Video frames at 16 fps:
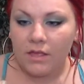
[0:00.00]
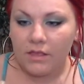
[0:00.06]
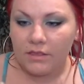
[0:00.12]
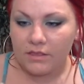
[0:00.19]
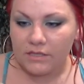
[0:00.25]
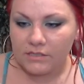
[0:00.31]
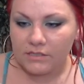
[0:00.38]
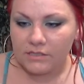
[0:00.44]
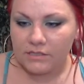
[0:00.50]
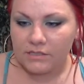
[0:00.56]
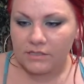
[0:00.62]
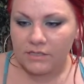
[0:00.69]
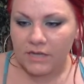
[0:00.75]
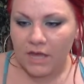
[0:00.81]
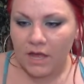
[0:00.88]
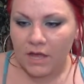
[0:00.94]
This is
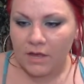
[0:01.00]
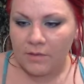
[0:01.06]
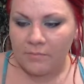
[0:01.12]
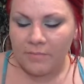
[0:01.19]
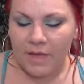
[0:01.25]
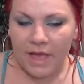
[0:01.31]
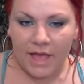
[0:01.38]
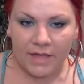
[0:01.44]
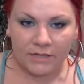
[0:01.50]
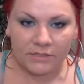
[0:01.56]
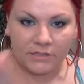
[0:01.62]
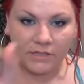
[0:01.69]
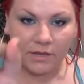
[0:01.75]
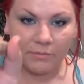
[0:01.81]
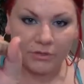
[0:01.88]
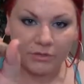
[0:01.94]
in
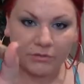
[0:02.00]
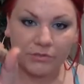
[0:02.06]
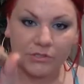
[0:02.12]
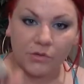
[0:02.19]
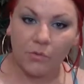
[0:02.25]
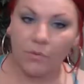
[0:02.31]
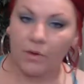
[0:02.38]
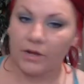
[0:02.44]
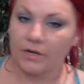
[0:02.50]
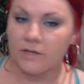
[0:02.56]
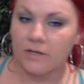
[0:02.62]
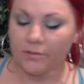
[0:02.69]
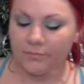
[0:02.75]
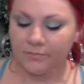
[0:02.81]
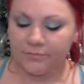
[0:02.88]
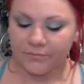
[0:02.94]
NW20.